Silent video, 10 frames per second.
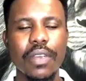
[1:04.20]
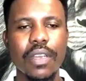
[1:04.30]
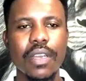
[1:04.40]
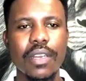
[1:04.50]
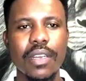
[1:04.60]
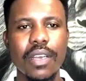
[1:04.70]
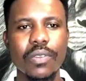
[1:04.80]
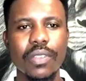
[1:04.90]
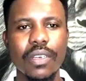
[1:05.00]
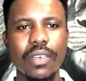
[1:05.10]
and an
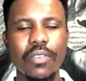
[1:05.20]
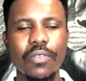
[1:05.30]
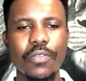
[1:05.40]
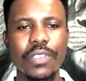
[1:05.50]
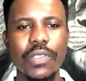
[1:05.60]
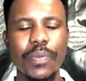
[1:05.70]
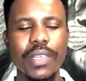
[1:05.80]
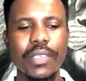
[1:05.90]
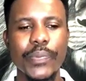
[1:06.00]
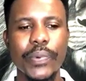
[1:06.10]
author of Wisdom
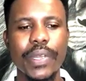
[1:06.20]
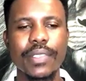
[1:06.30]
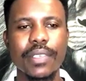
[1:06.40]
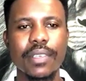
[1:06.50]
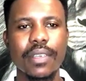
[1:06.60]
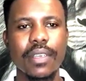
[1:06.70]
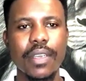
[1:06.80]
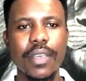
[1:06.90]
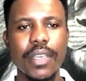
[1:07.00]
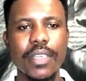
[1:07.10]
Enterprising.
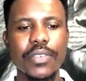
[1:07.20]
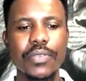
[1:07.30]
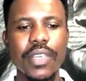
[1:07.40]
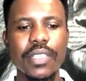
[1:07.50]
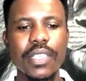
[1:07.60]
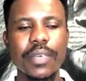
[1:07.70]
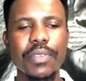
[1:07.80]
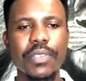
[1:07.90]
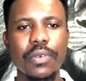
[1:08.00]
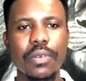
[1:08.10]
In today's
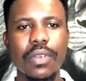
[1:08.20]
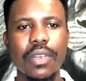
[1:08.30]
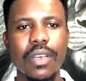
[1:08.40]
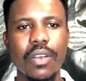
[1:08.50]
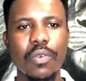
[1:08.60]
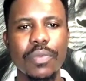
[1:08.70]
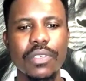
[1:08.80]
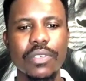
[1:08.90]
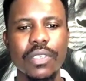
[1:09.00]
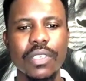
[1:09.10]
episode, I will be
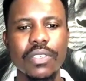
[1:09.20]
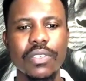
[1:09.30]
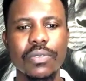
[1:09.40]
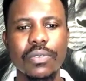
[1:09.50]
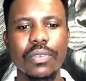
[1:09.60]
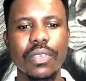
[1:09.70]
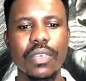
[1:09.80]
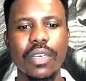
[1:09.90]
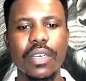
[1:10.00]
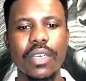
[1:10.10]
talking to
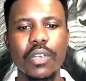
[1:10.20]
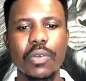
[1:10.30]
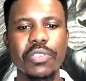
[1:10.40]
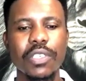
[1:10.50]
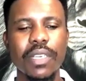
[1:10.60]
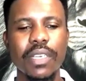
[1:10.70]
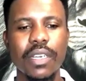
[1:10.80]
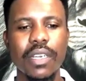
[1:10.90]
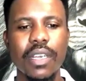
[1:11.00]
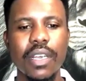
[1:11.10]
Jakub Szymek
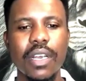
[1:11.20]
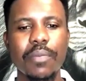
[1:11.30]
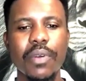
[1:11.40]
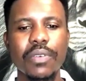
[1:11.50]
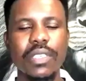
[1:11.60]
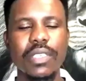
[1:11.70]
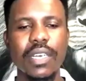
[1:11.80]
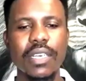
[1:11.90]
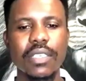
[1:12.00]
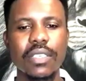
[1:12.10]
about his
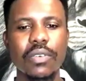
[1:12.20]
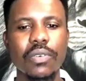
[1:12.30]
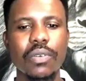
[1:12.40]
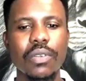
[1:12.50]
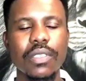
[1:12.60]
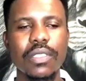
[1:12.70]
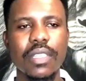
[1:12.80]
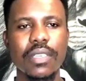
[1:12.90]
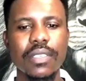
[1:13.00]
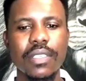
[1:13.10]
article,
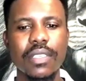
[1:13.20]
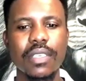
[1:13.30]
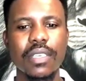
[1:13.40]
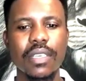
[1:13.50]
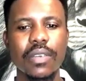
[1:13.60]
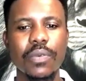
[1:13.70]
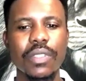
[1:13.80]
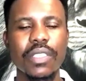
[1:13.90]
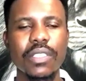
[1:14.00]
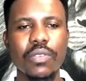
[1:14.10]
Stasi
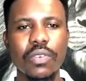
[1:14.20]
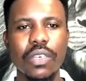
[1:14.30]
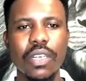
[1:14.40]
with stock